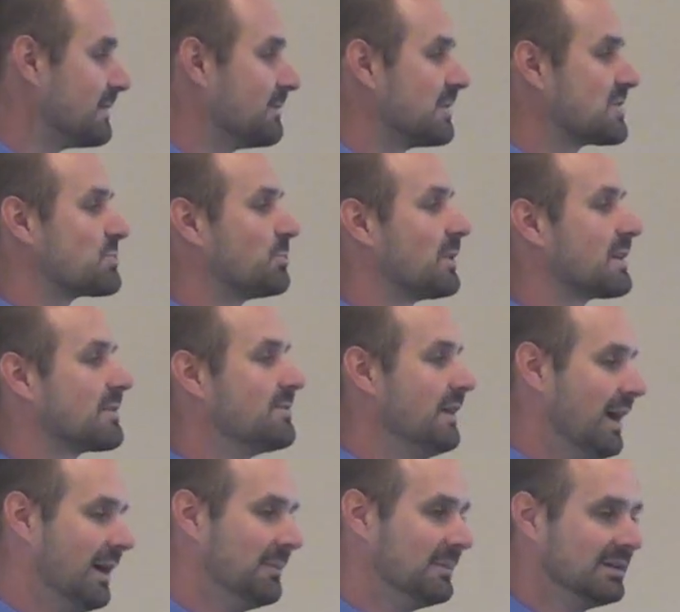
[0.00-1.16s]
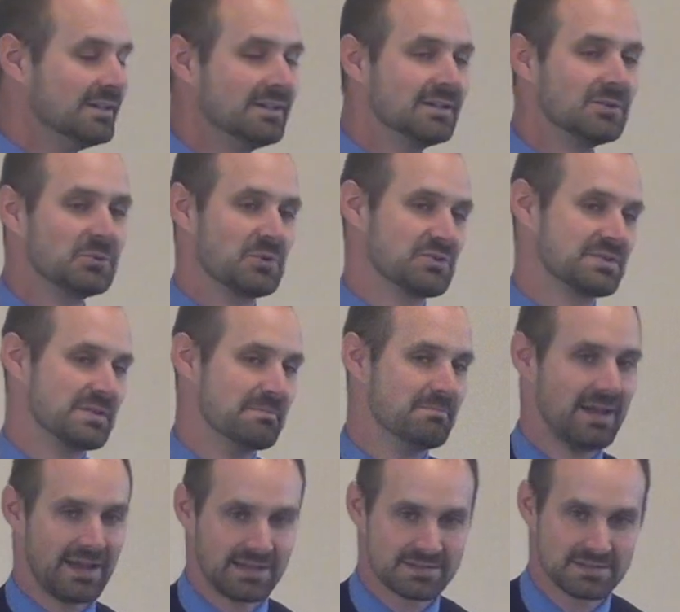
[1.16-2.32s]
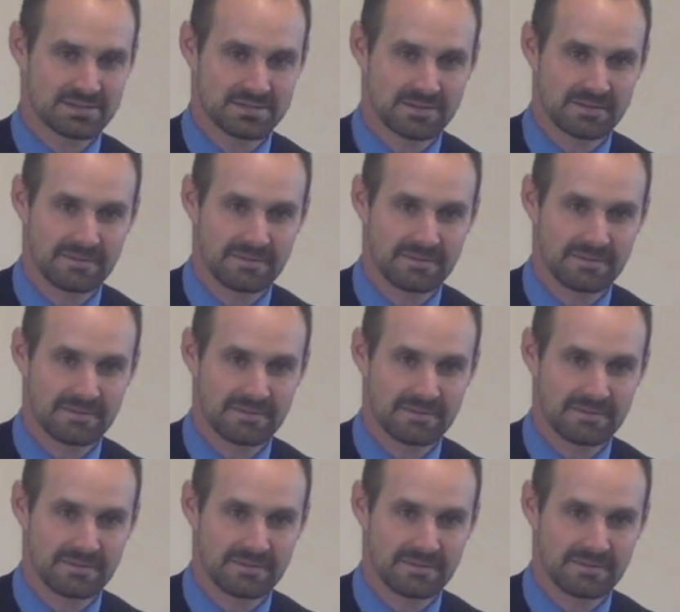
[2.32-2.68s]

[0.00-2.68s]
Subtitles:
Which one of them was the best?